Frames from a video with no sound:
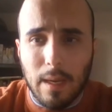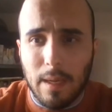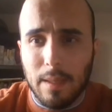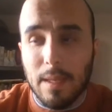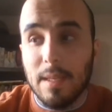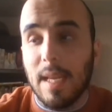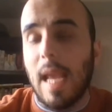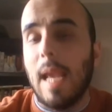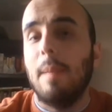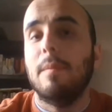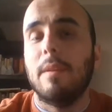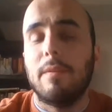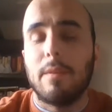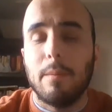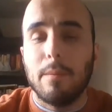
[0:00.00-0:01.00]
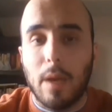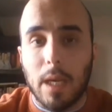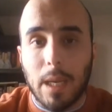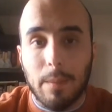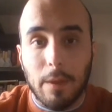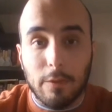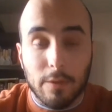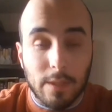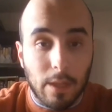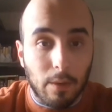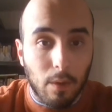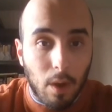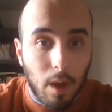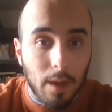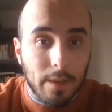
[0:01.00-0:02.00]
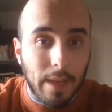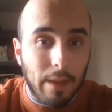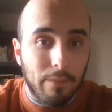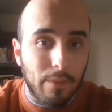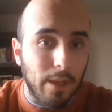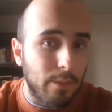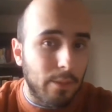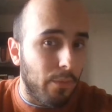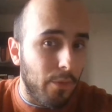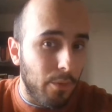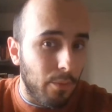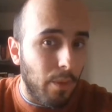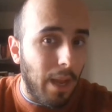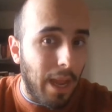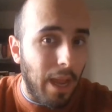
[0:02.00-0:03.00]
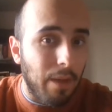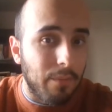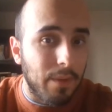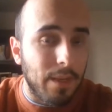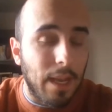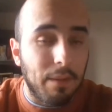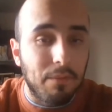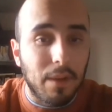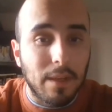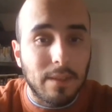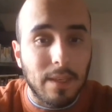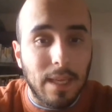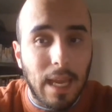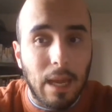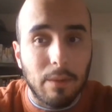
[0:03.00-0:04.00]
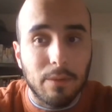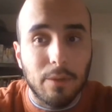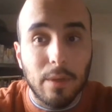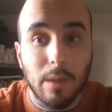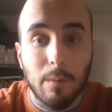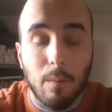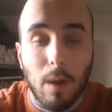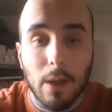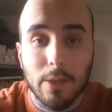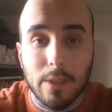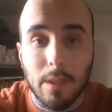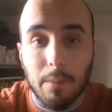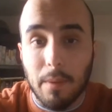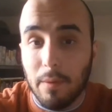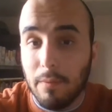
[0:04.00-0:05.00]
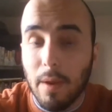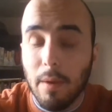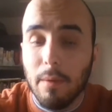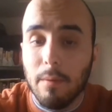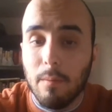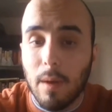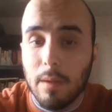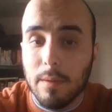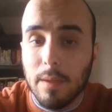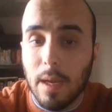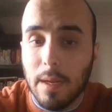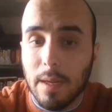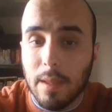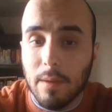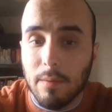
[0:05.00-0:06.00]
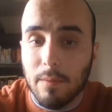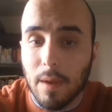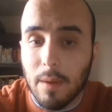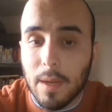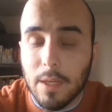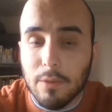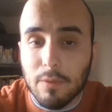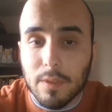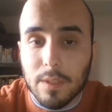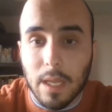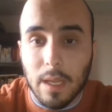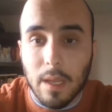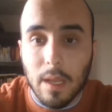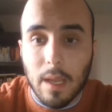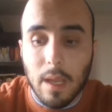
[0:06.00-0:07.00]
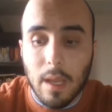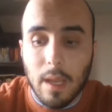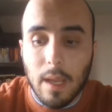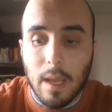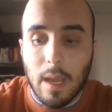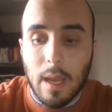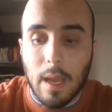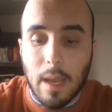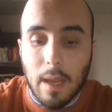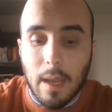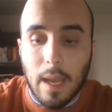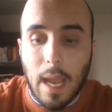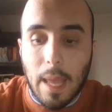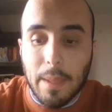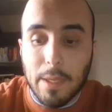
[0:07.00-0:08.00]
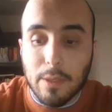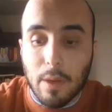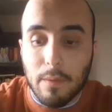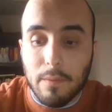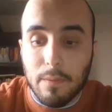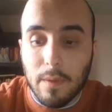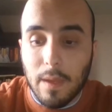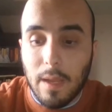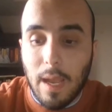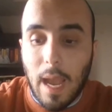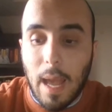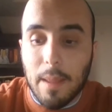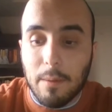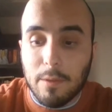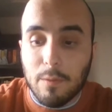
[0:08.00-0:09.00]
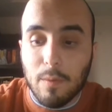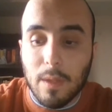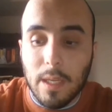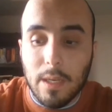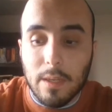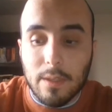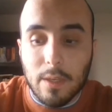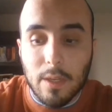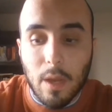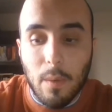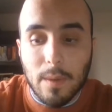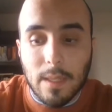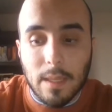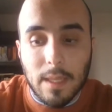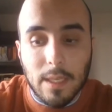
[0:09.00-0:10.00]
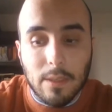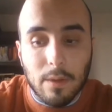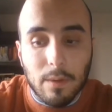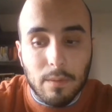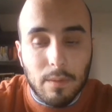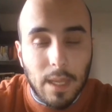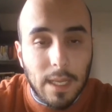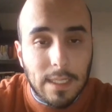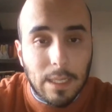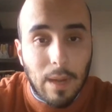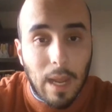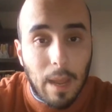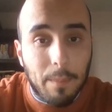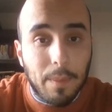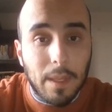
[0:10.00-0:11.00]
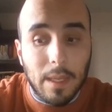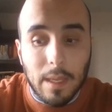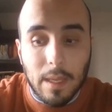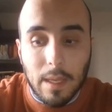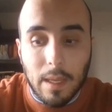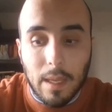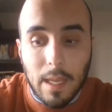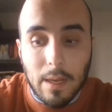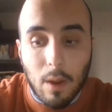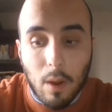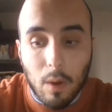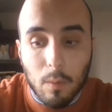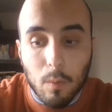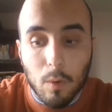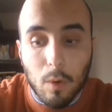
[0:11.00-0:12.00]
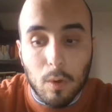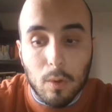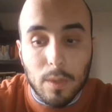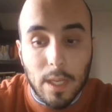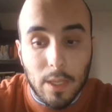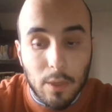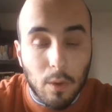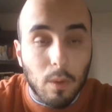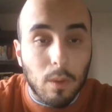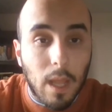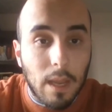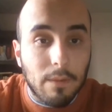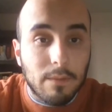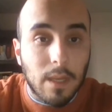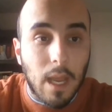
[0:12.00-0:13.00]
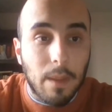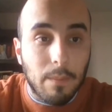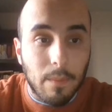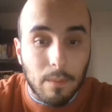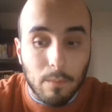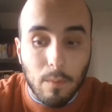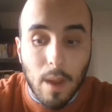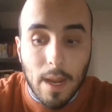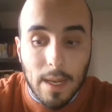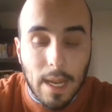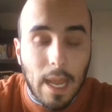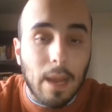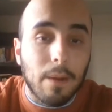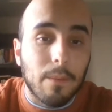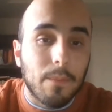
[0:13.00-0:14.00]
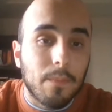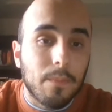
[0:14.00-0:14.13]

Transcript: names of some documentaries that are on Netflix. you have a Netflix account, you can watch them. They're very well done and they're very interesting. And what's really good to know is that these are things that are happening in our world in your lifetime right now.